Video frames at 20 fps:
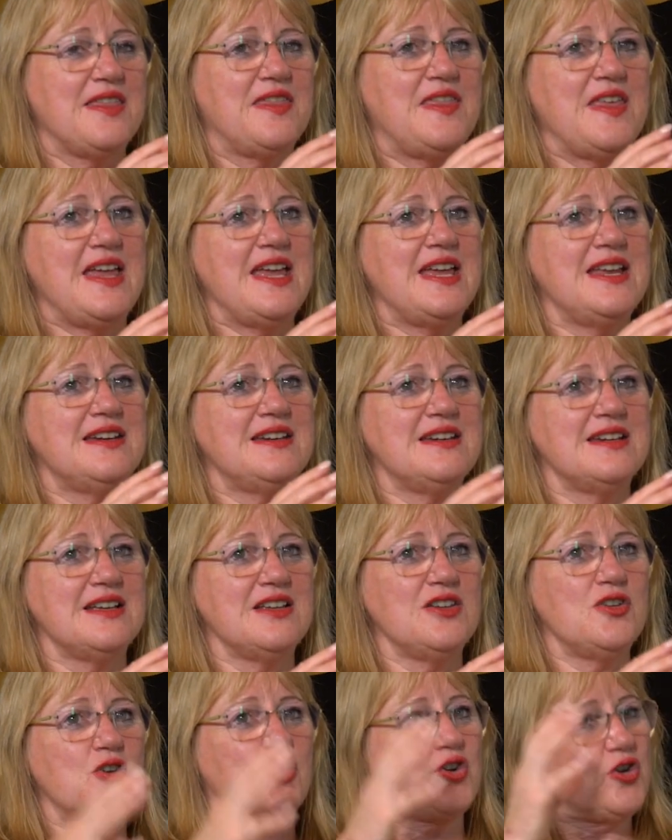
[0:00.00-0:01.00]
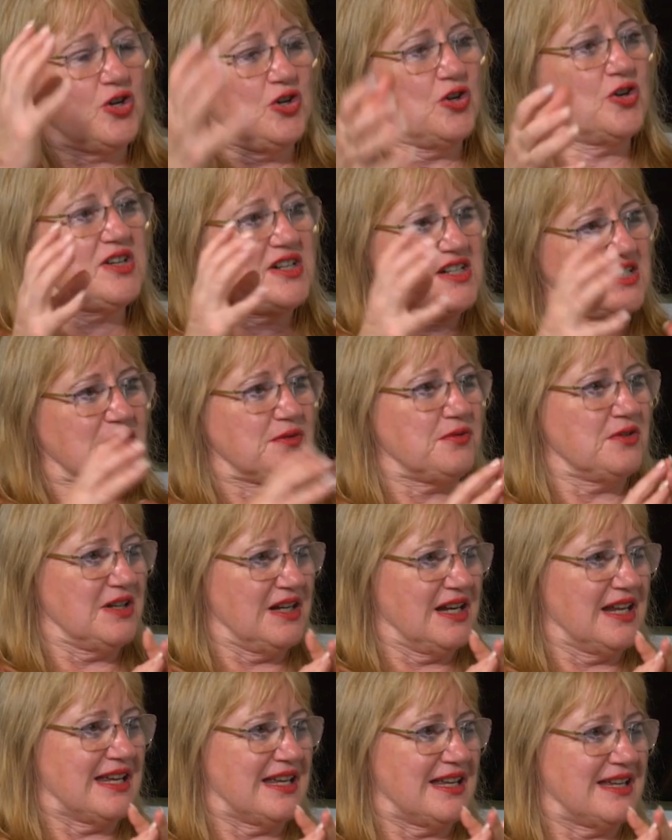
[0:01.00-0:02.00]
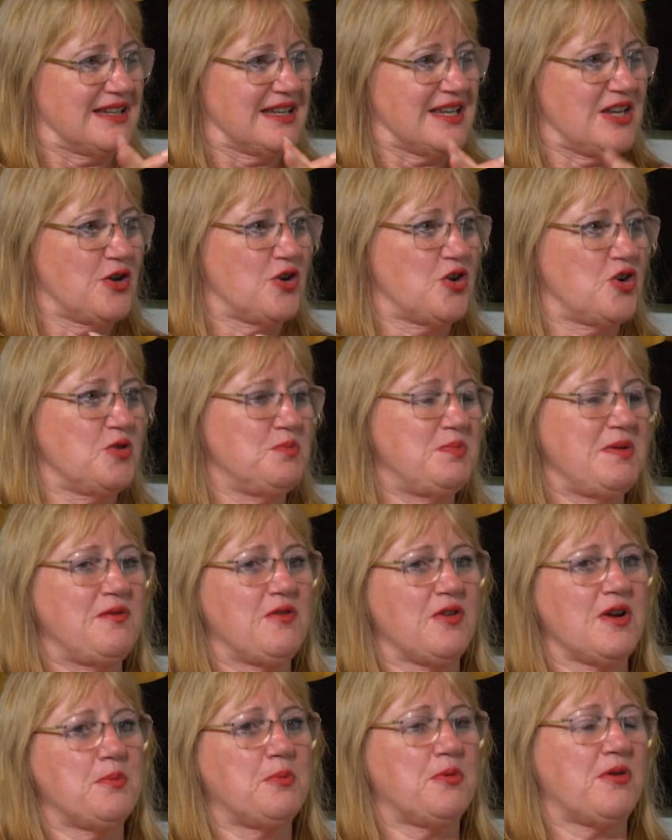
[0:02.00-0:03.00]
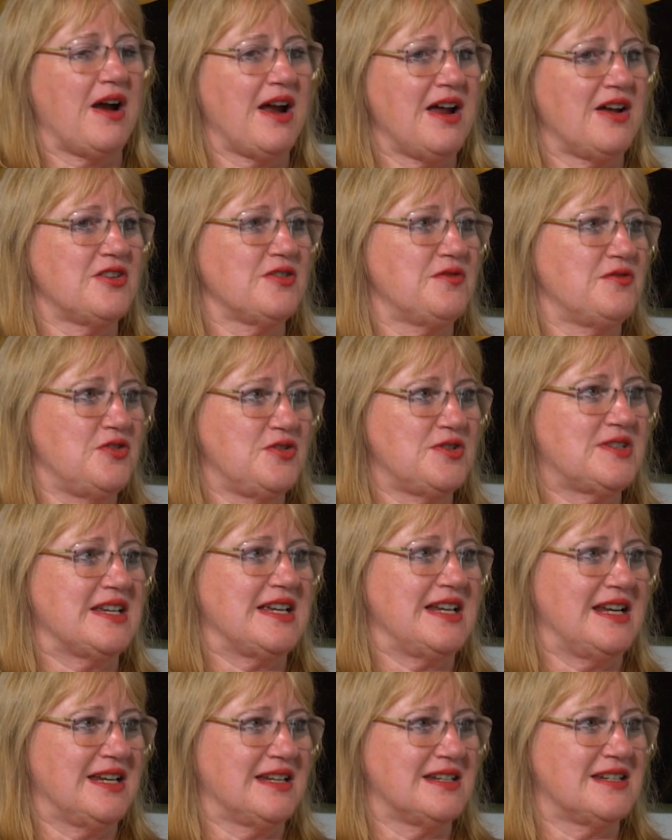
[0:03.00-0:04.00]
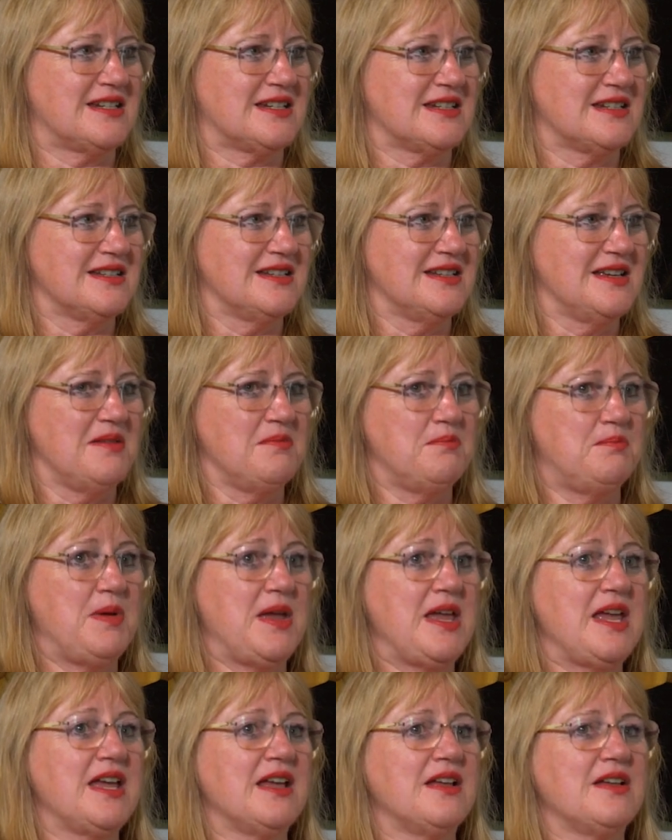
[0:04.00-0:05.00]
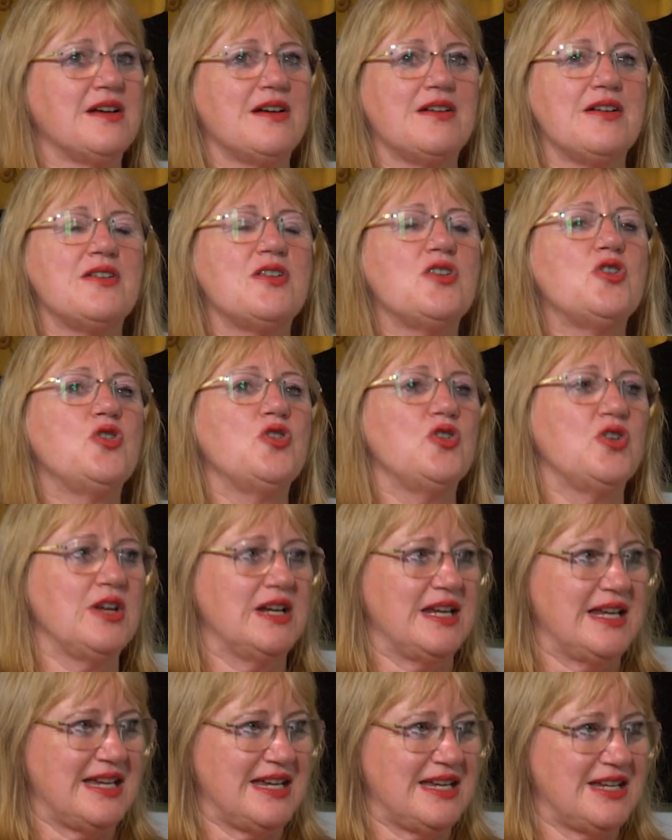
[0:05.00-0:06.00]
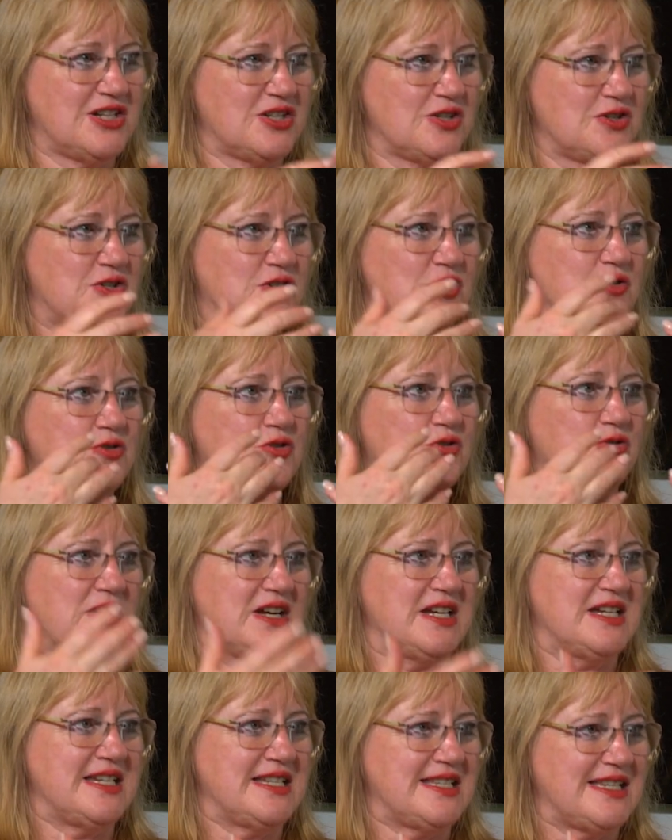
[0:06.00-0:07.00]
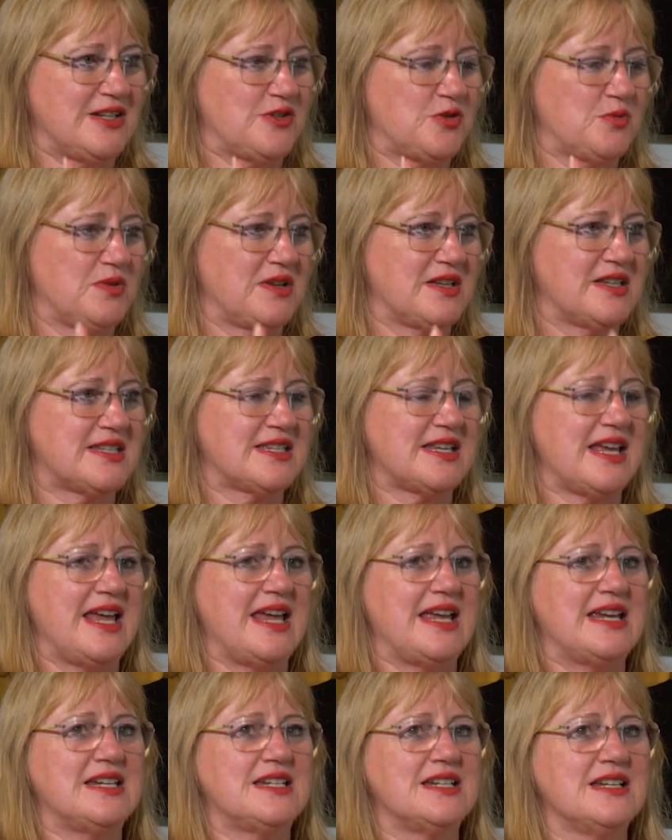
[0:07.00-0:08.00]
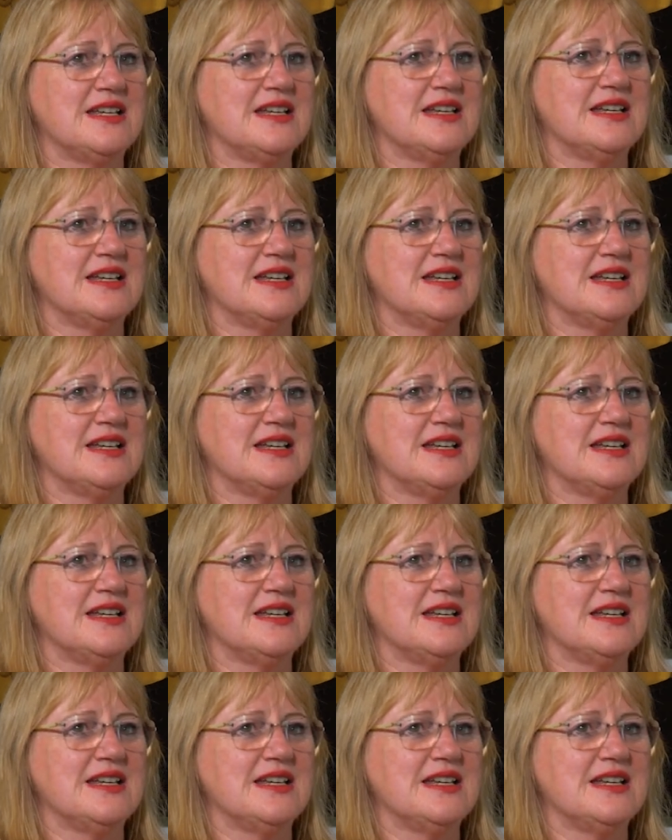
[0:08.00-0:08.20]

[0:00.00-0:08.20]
then you could look at it differently. You could be very proud of New Zealand being early to do treaty settlements and